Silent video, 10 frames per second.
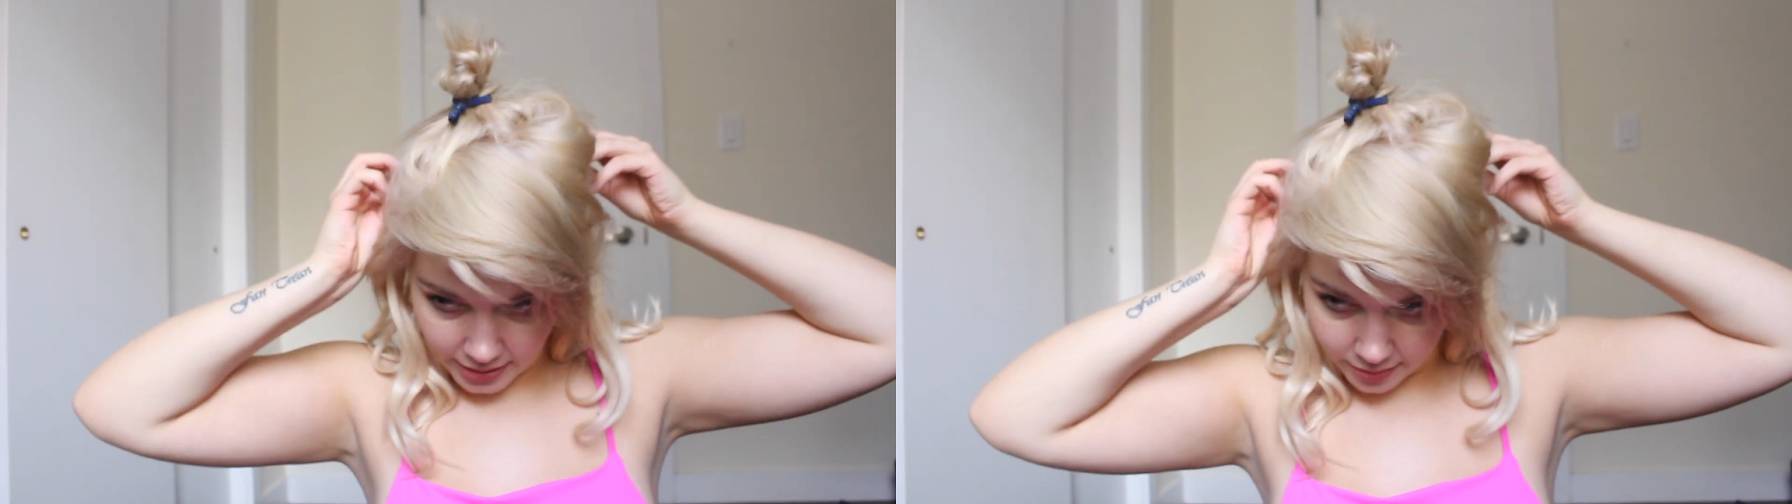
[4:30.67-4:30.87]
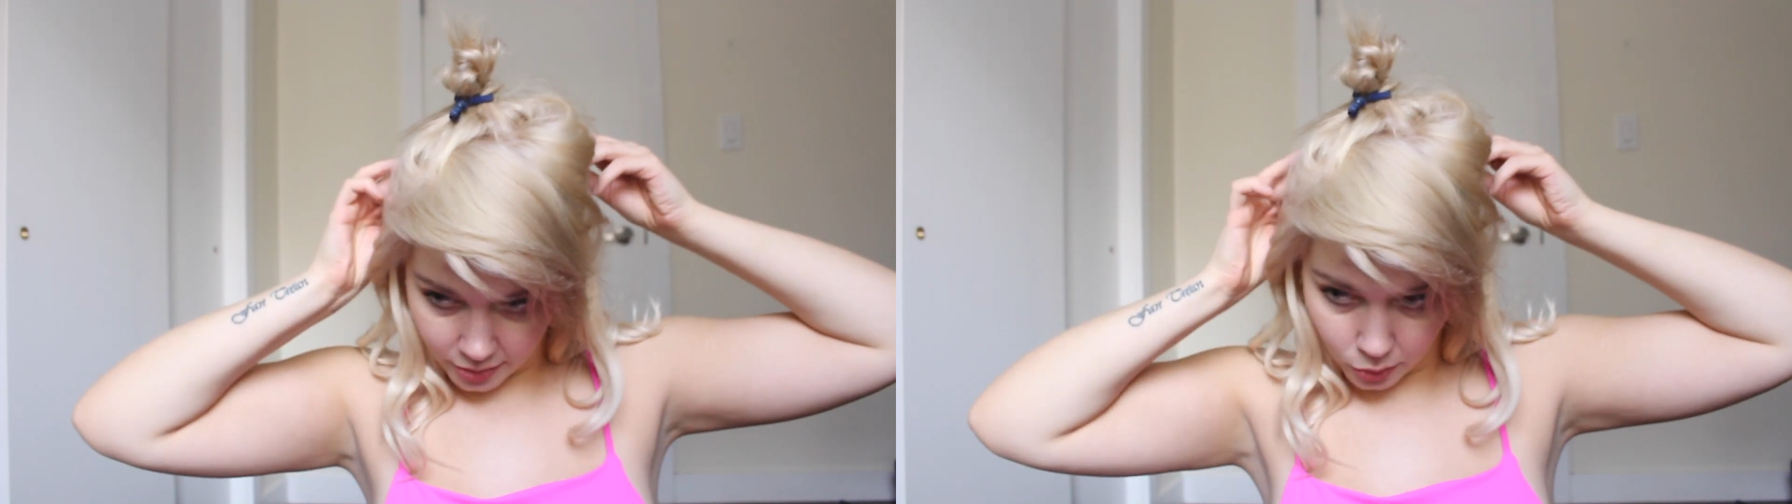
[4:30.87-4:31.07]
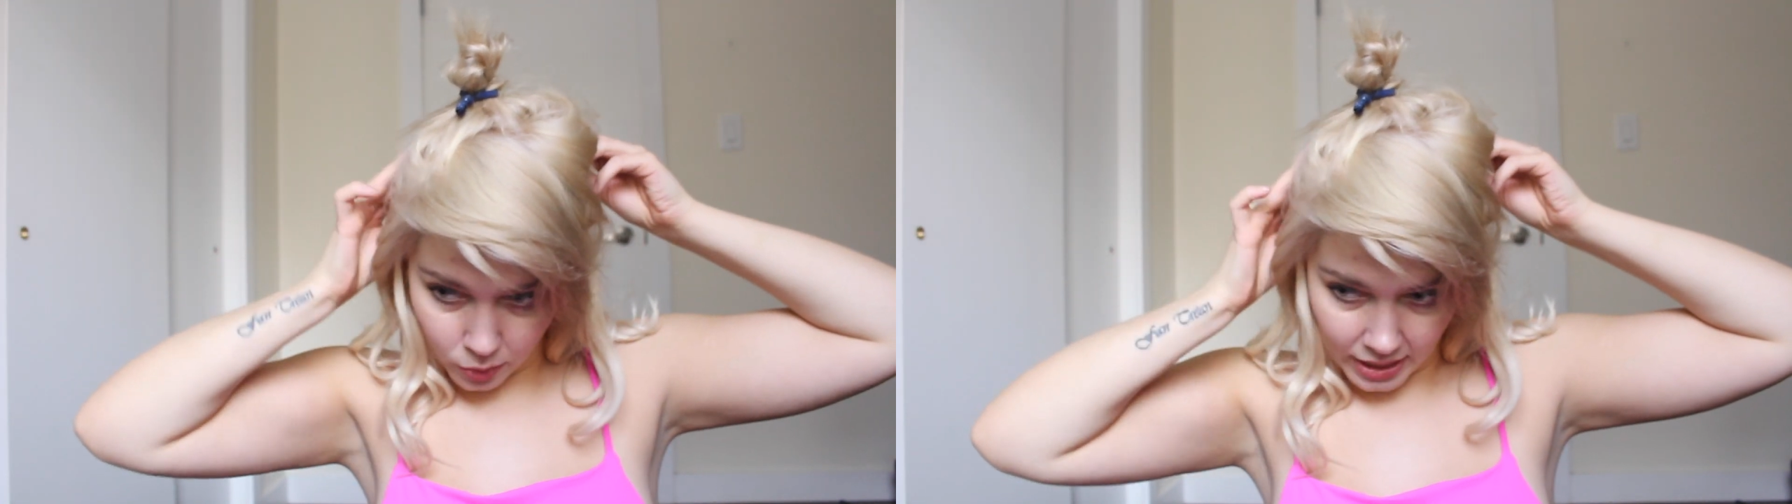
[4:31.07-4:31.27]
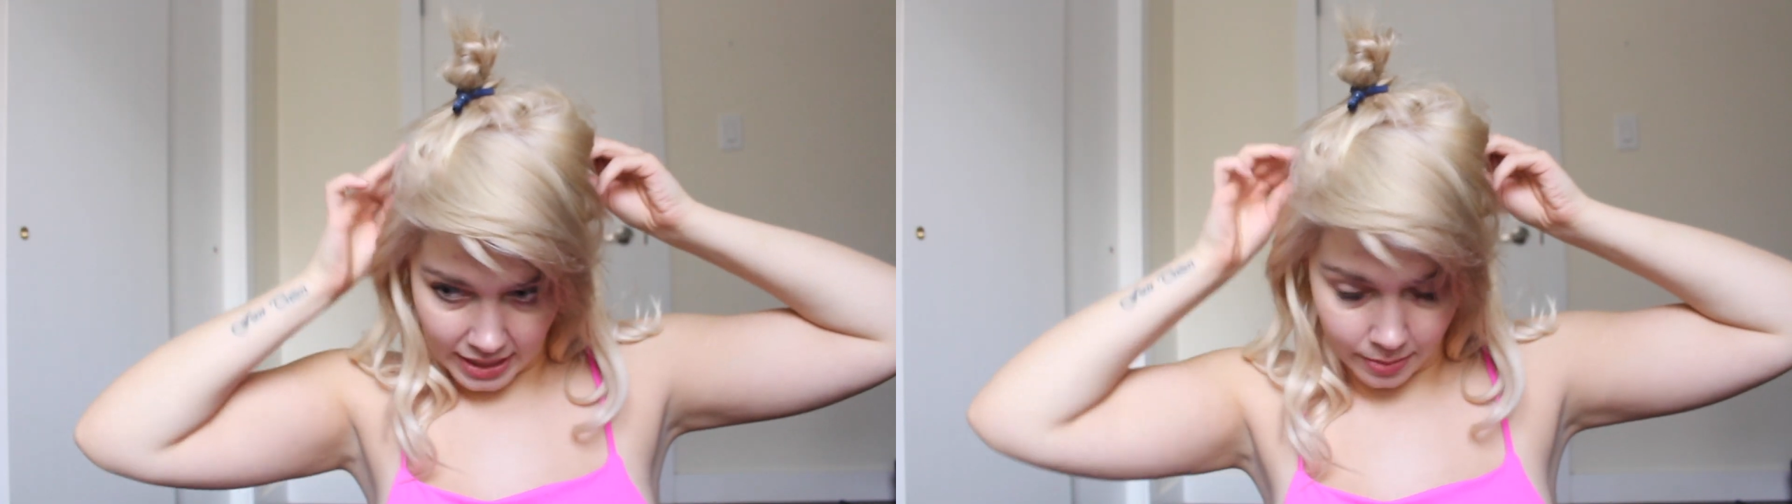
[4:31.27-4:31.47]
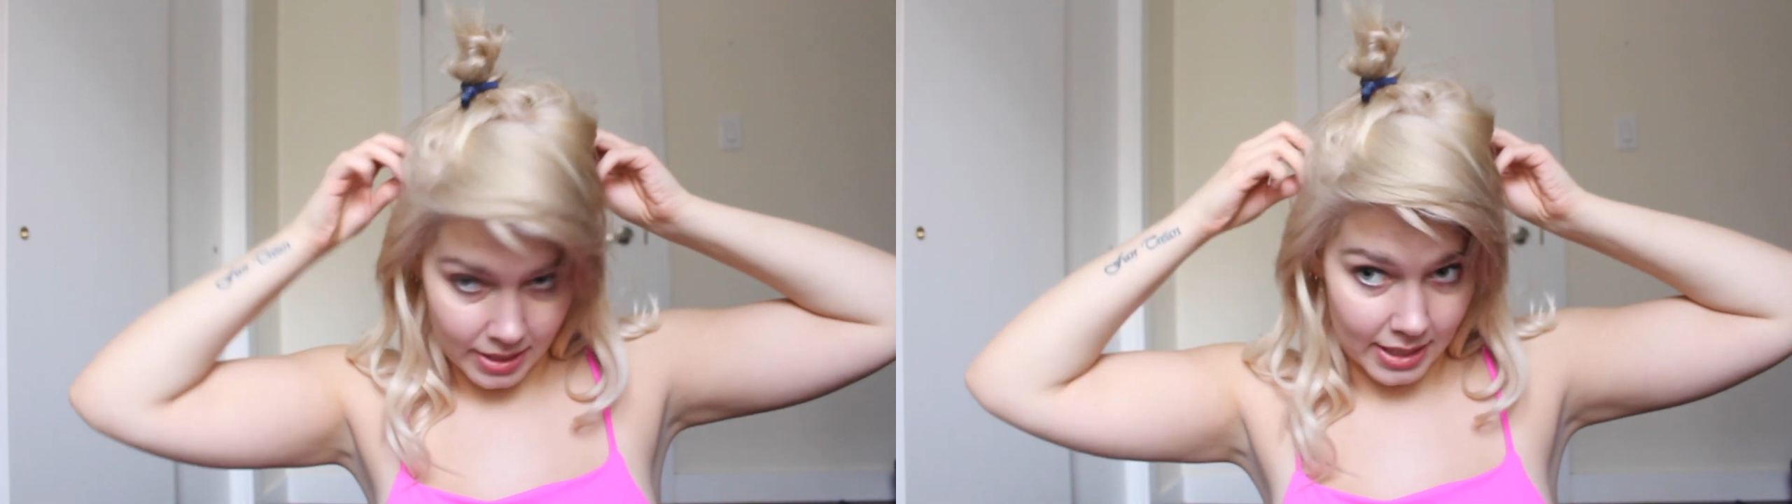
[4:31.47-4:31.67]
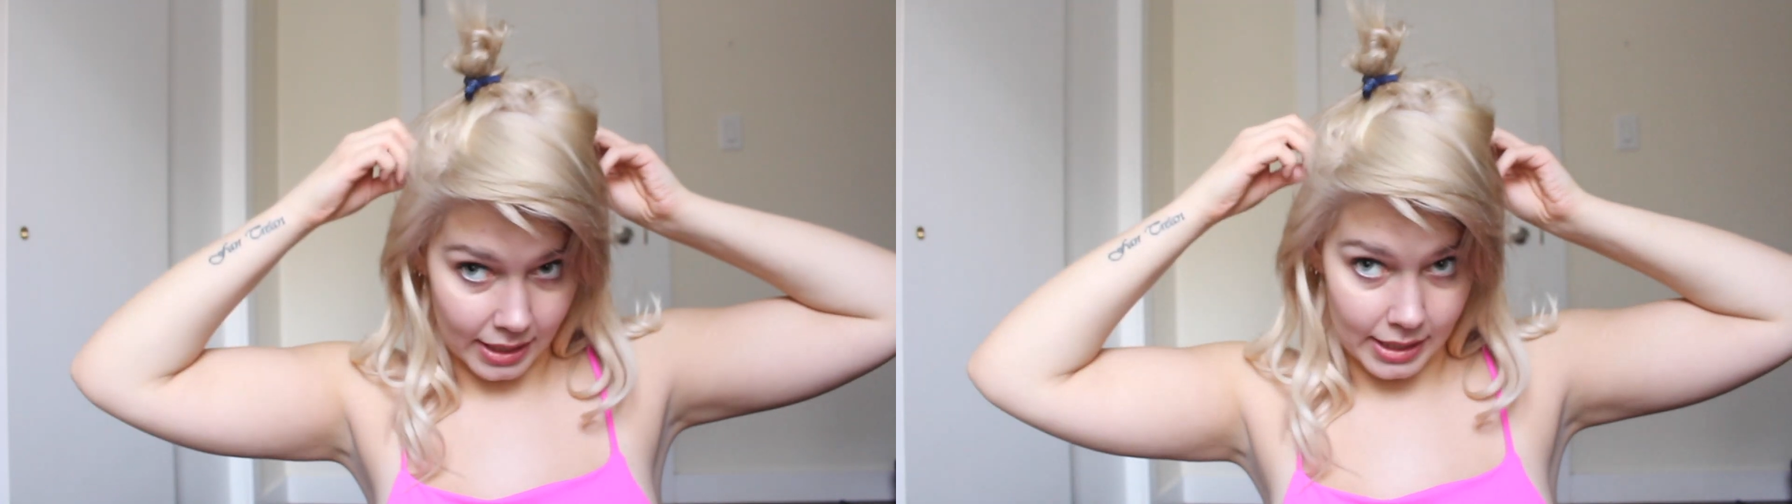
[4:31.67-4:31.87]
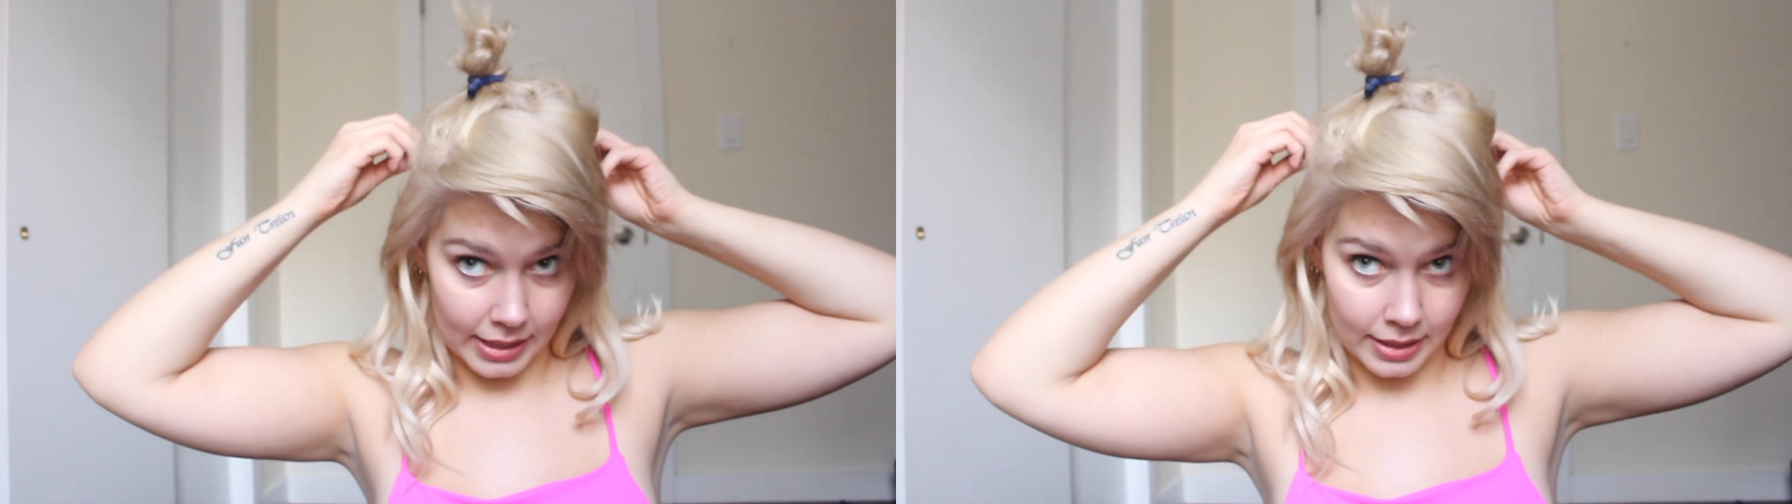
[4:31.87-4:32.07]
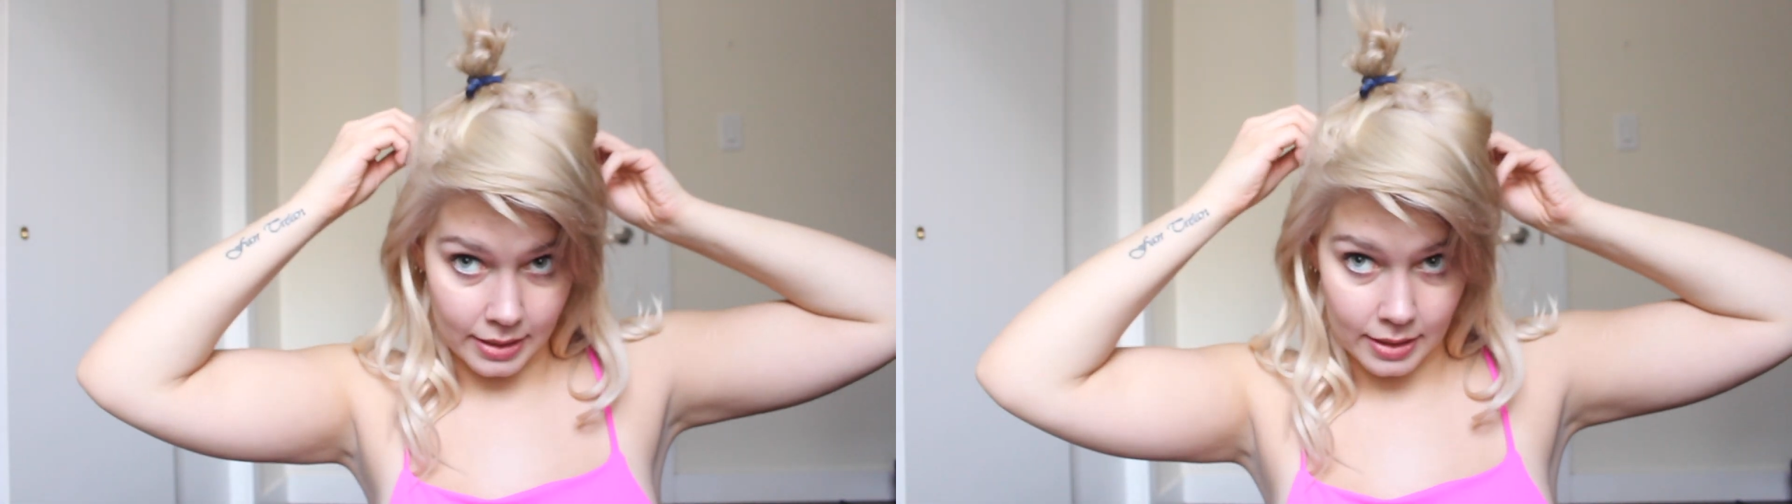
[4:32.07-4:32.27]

I don't know what I was thinking.